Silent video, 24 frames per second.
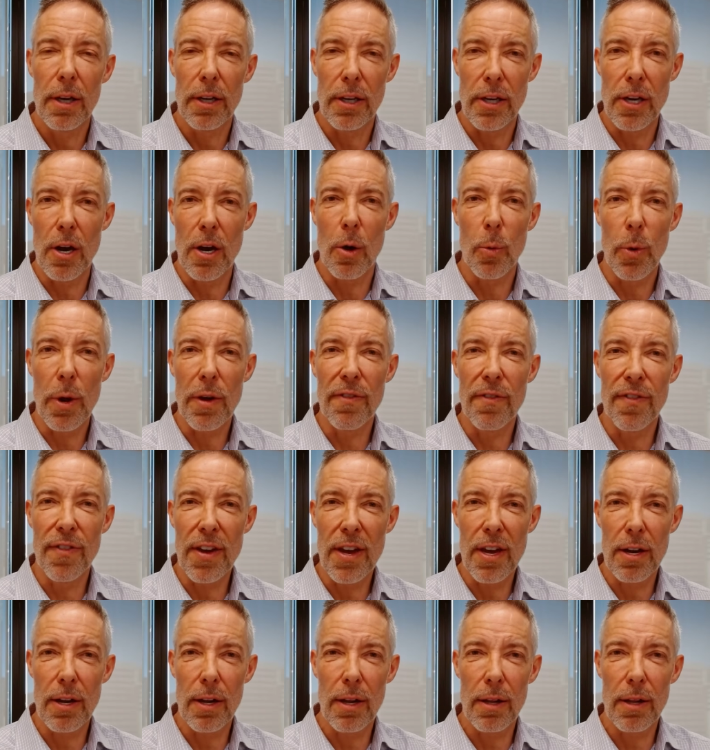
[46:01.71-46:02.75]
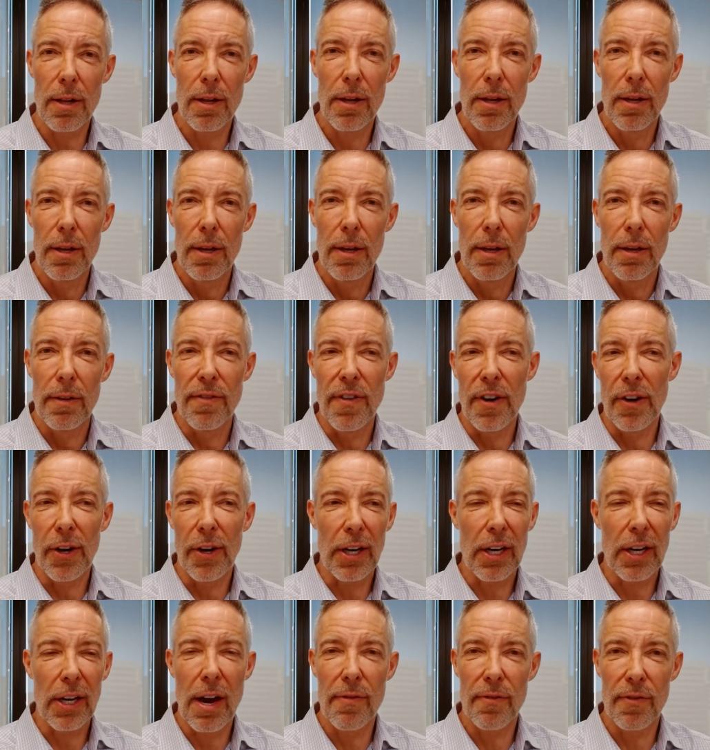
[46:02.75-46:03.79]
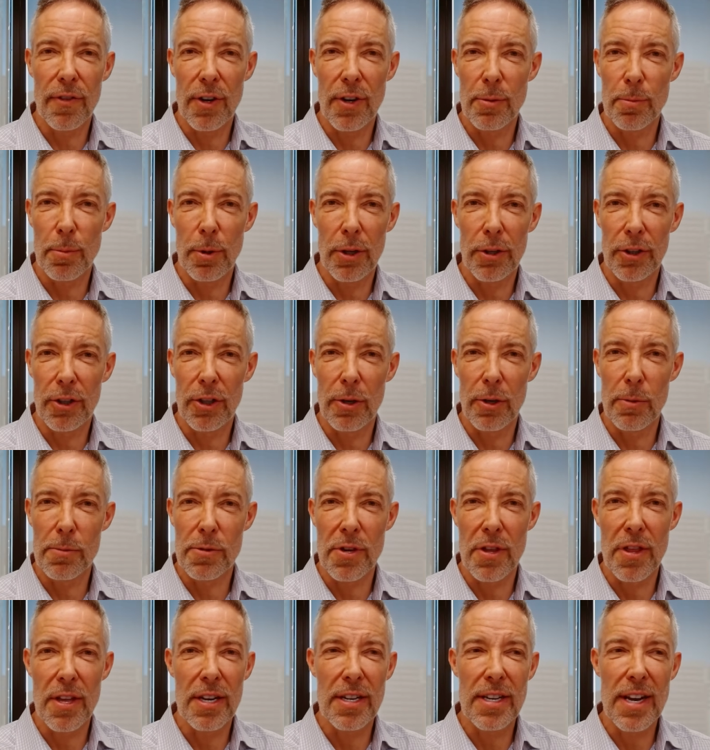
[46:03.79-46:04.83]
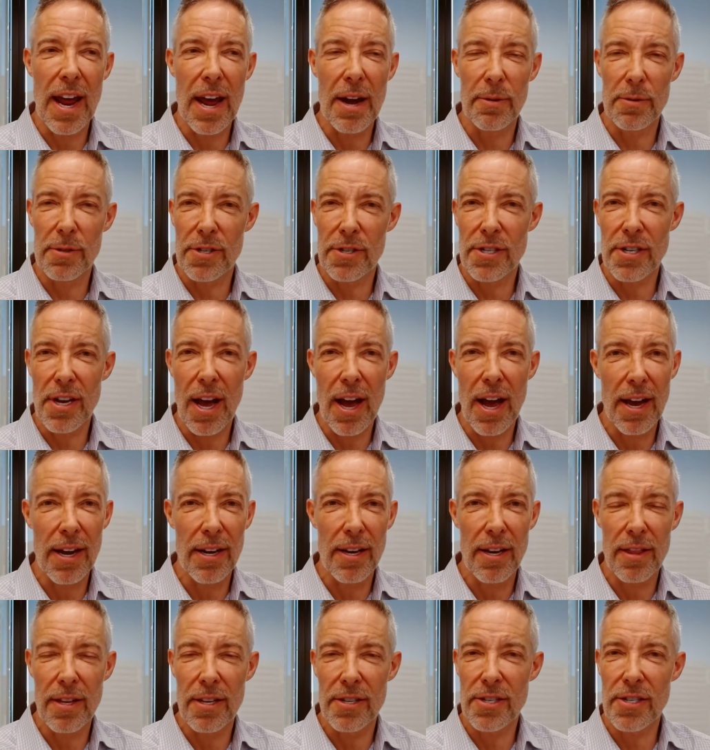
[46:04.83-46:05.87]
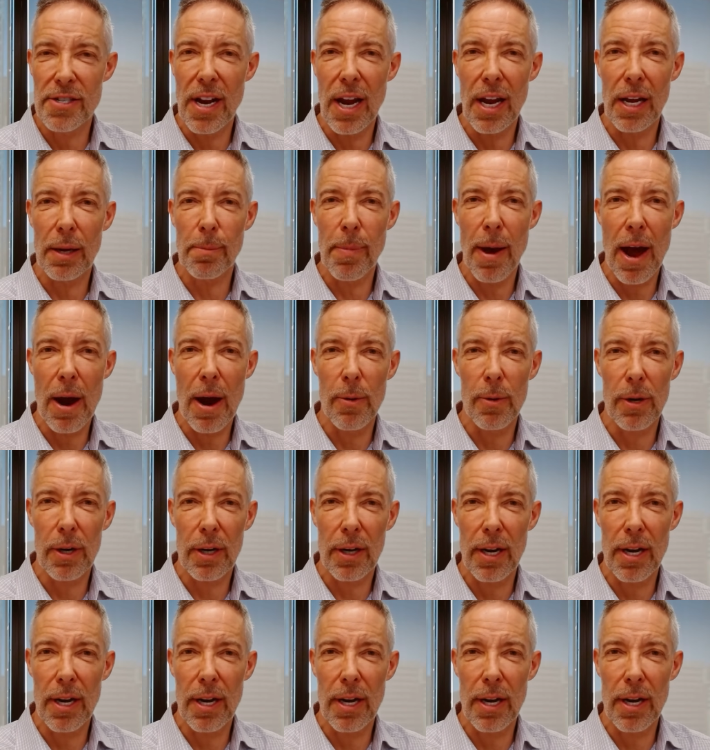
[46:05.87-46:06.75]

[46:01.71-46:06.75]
we feel very comfortable in terms of the downside and the staying power of